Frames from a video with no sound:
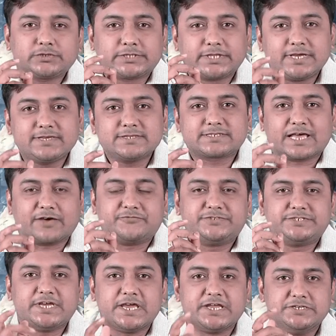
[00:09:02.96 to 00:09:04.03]
things have
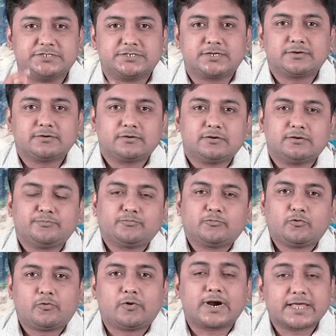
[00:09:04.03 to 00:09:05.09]
changed.
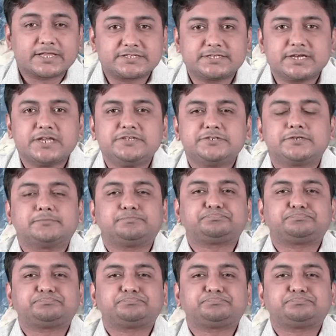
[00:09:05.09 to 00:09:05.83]
What has changed?